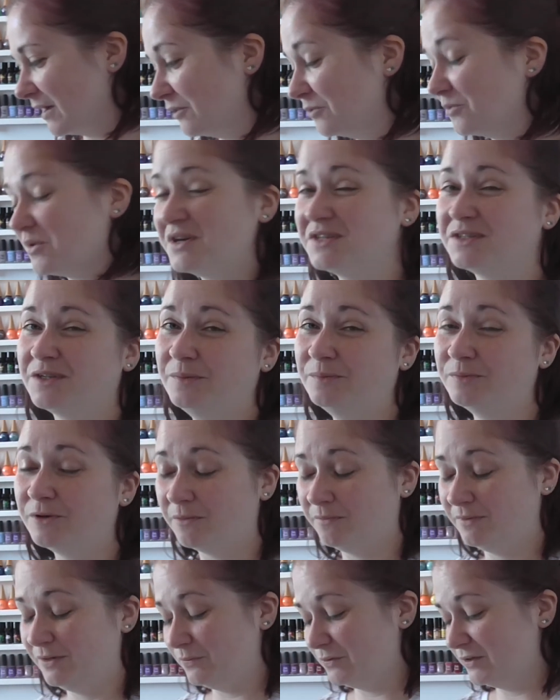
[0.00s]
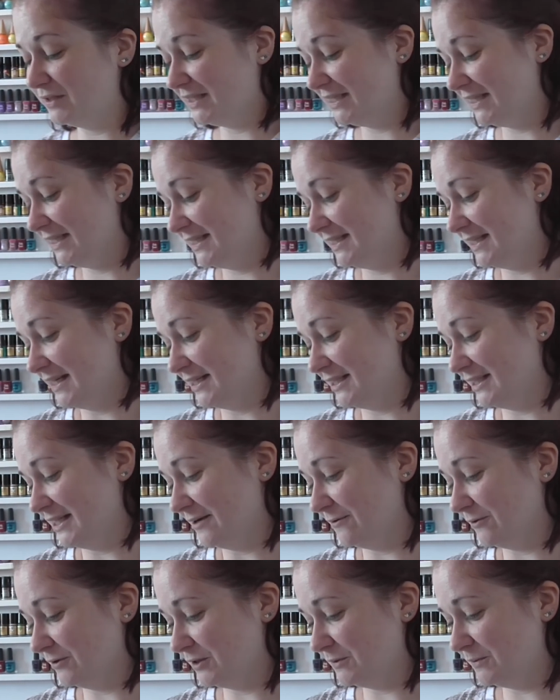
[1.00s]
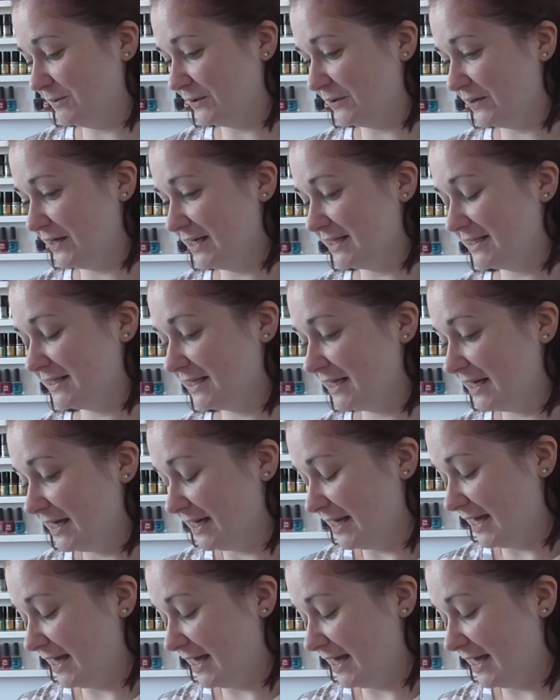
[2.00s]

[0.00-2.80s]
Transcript: Otherwise I probably would have destashed that one, to be honest.